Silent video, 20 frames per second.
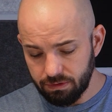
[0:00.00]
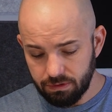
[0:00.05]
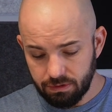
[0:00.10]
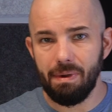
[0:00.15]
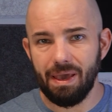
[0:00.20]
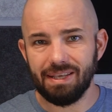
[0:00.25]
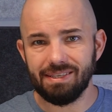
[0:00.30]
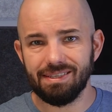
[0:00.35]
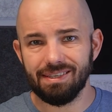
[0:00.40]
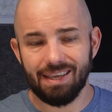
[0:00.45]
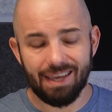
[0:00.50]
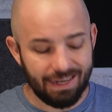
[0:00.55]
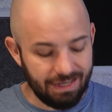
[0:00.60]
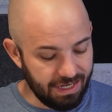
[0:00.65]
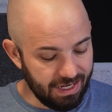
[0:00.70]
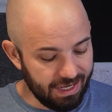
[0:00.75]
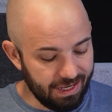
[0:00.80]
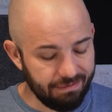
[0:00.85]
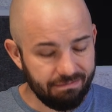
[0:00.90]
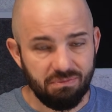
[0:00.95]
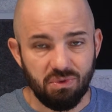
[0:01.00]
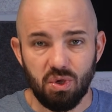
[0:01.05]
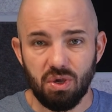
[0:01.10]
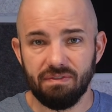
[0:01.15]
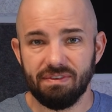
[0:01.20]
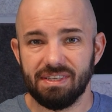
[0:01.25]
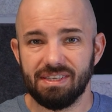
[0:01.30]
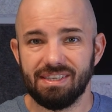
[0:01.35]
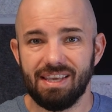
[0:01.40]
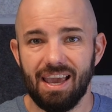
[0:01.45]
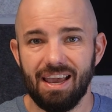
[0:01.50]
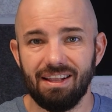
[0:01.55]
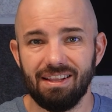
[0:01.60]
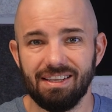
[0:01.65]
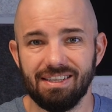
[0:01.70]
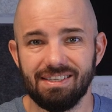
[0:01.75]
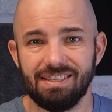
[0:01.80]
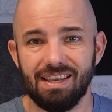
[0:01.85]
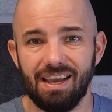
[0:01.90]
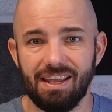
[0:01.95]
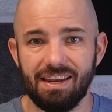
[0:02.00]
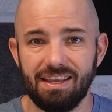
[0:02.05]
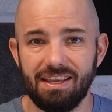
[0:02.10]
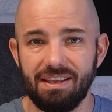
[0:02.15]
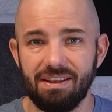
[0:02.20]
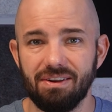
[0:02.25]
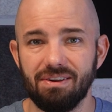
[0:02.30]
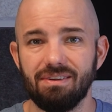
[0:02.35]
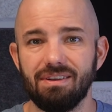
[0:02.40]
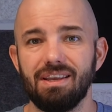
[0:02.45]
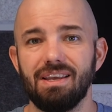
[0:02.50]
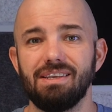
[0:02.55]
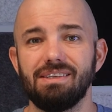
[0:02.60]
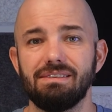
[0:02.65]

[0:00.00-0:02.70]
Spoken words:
Basic idea, you have a scale inside of here.